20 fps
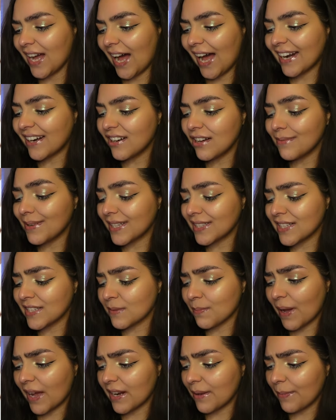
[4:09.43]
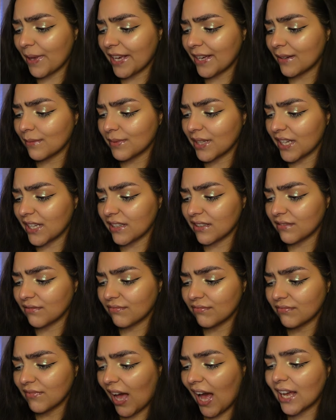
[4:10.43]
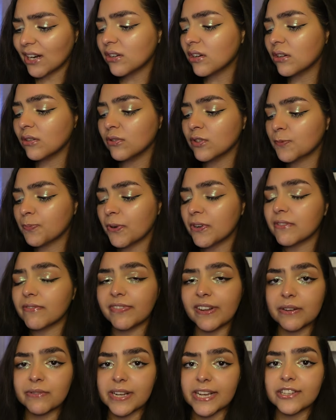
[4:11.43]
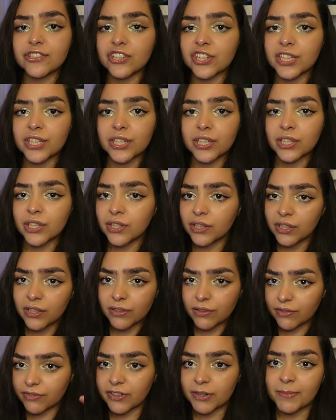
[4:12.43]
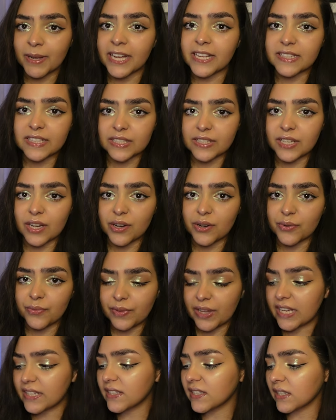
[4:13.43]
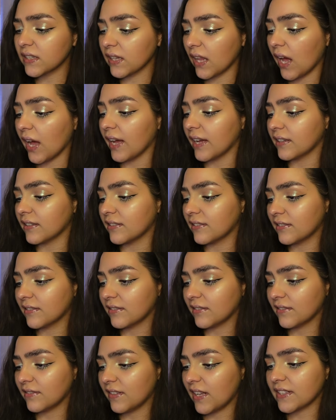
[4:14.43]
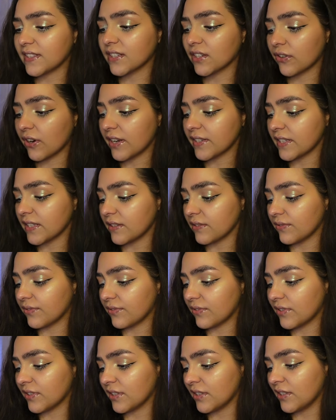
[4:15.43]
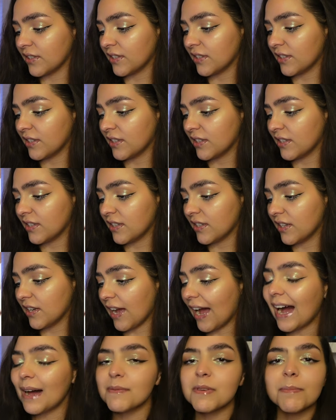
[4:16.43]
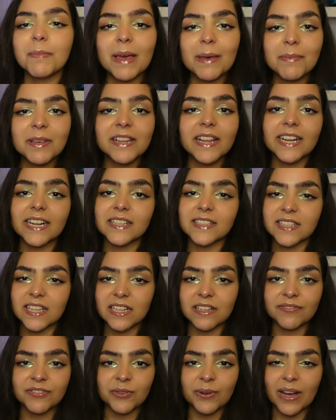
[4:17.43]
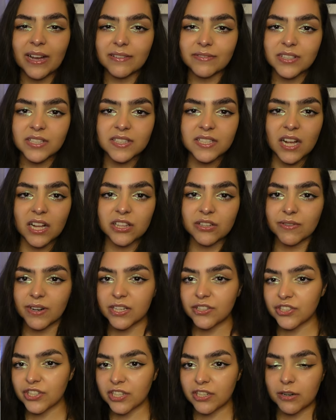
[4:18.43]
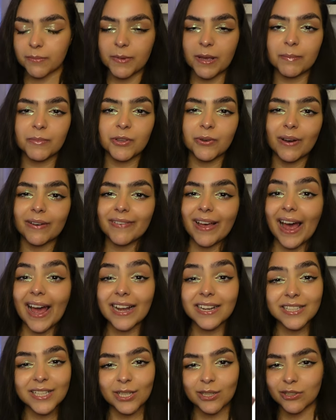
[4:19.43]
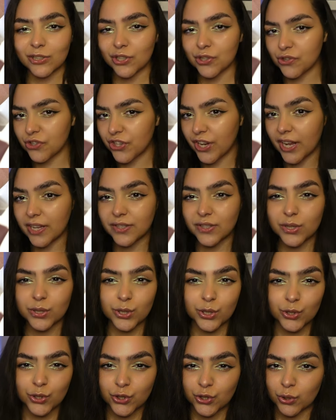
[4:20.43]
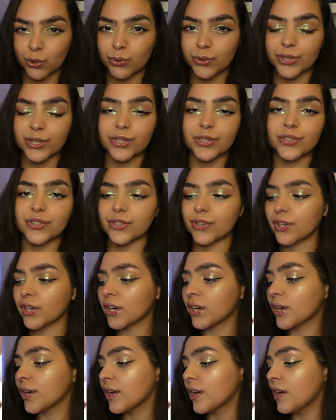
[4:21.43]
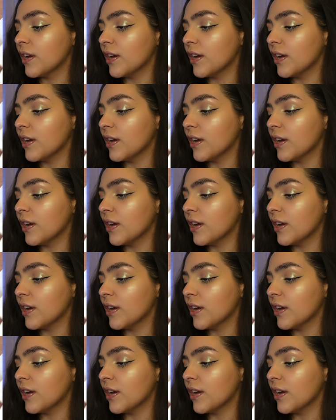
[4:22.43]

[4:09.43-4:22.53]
I don't know about this body makeup thing. I don't know who's putting foundation from head to toe. That's a lot. That's aggressive. I mean, maybe like I said, if you have discoloration or maybe you have acne on your chest or your shoulders or